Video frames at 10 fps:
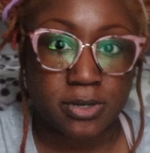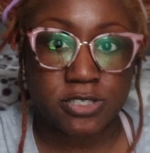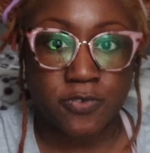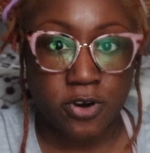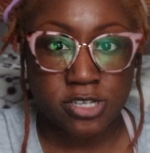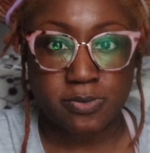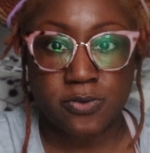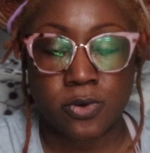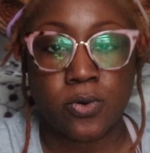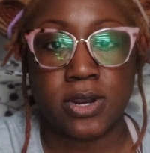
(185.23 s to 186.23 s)
But as far as me
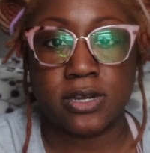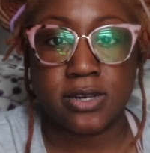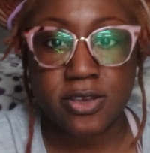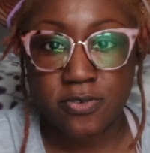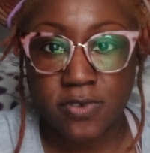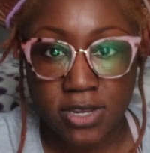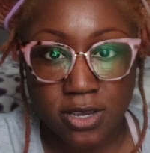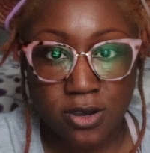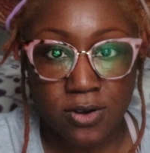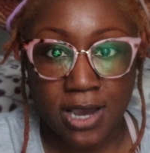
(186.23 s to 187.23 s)
recording another
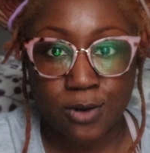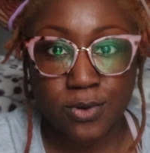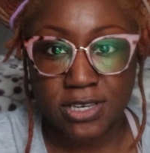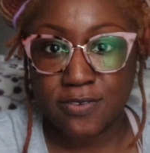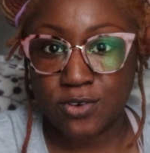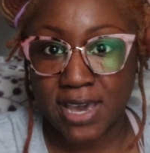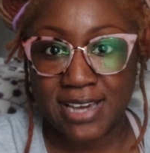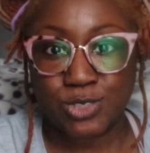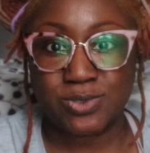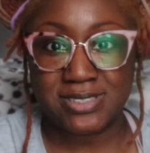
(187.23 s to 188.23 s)
video, I don't want to give you an
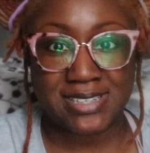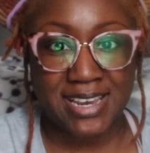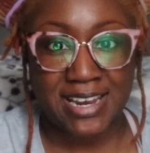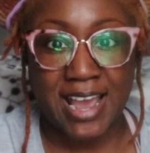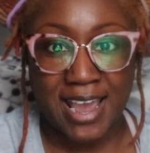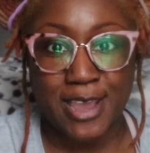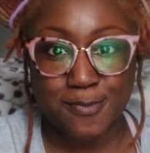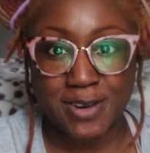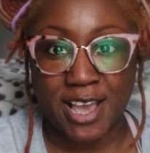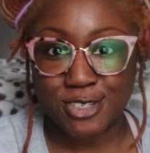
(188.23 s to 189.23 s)
actual date. I
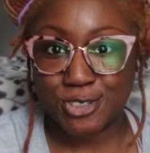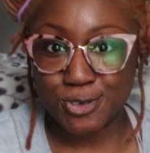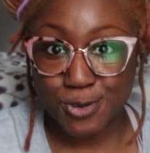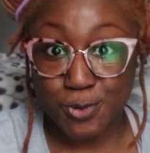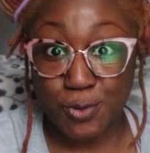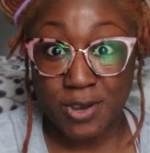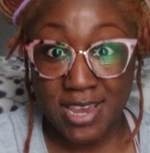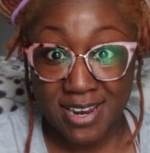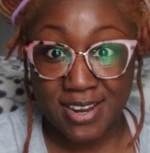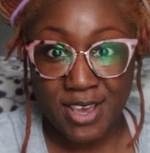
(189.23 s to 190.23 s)
am not sure
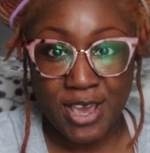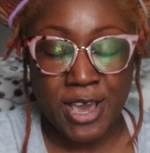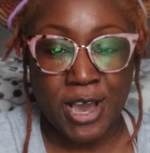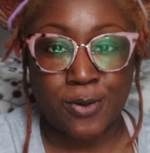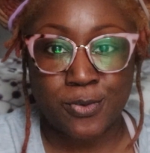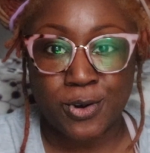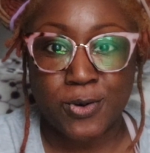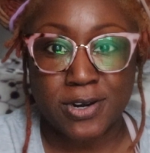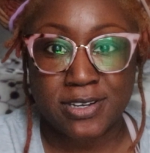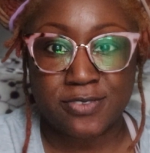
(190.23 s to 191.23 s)
when I will
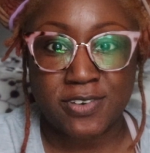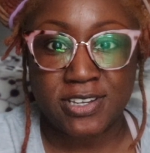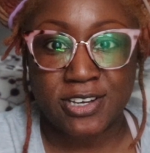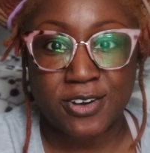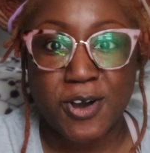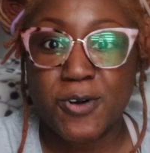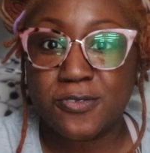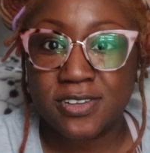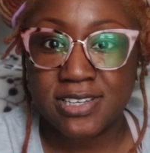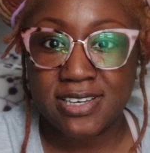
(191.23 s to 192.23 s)
record another video.
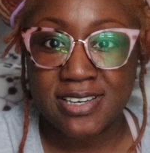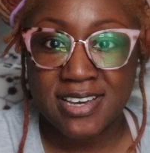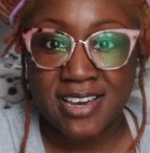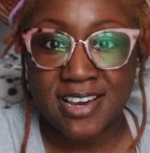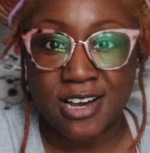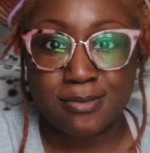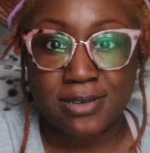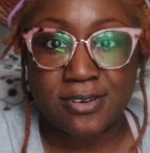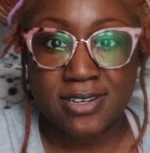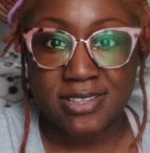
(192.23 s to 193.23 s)
Hopefully
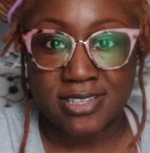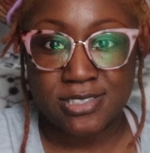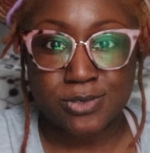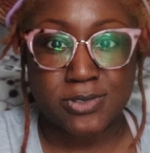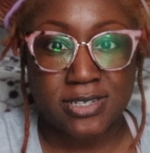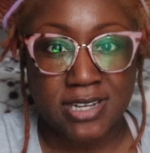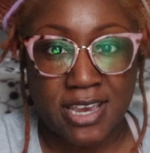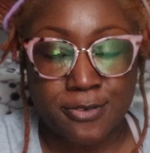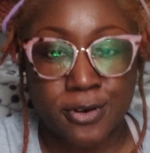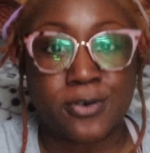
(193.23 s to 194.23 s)
uploading this one
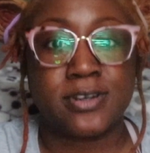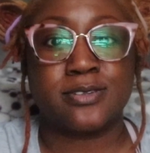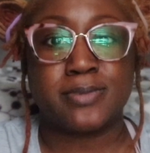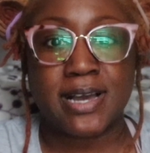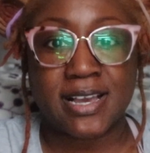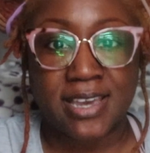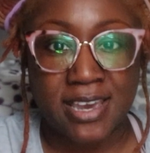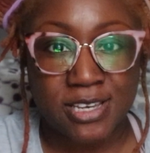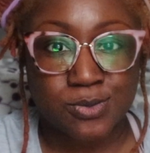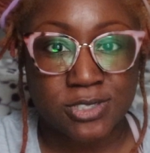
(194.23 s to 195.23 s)
and recording the
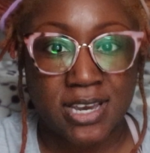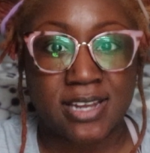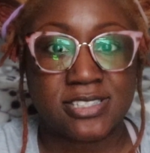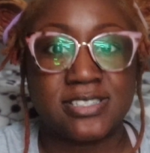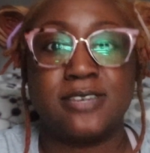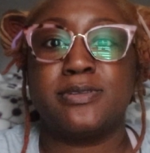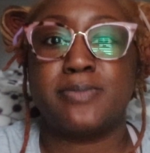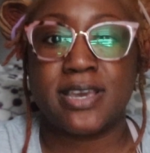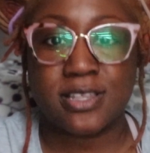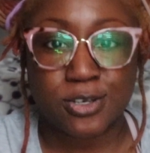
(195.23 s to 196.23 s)
podcast would kind of just get me
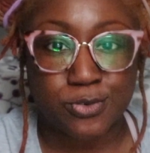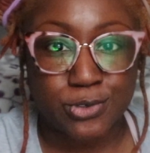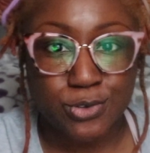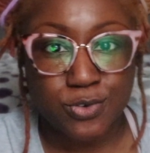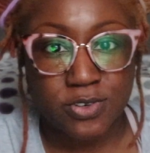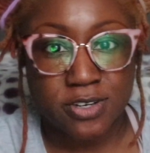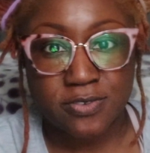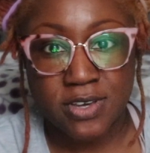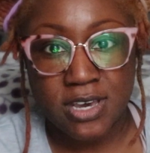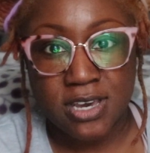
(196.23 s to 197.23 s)
back in the groove of,
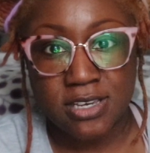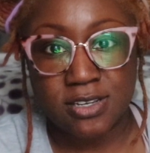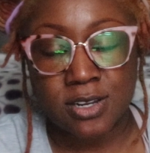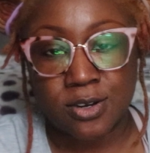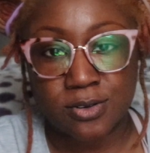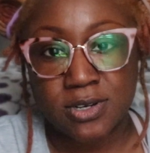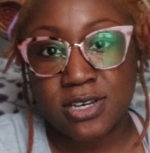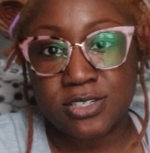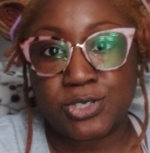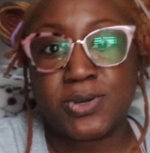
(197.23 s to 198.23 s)
you know,
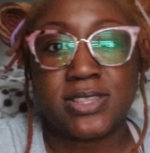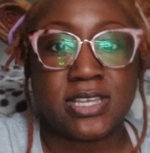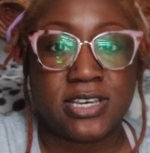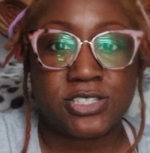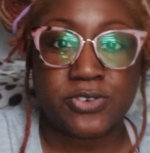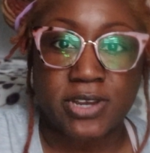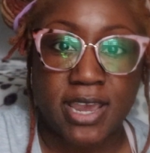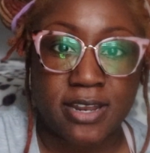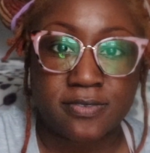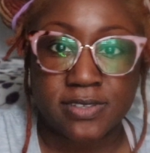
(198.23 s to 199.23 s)
doing things
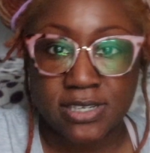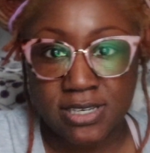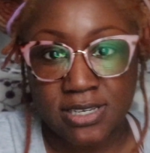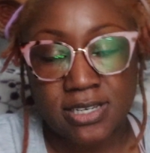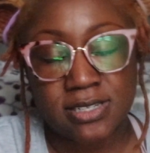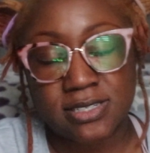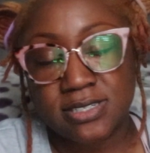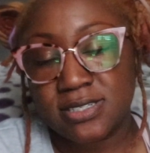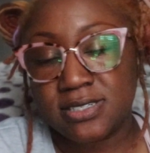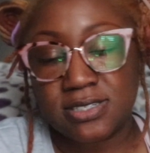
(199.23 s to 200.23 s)
creatively and,
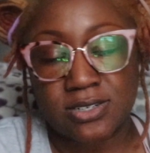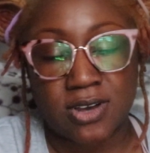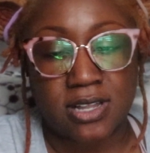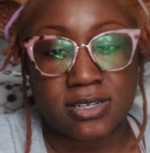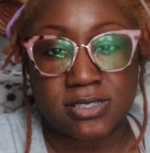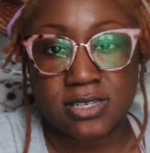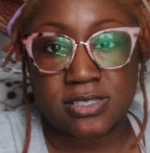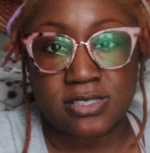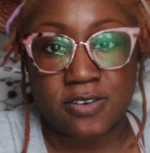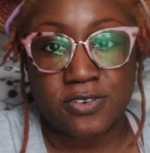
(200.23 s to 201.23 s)
you know, all of this other
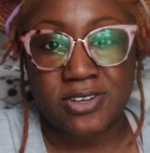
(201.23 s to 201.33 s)
stuff.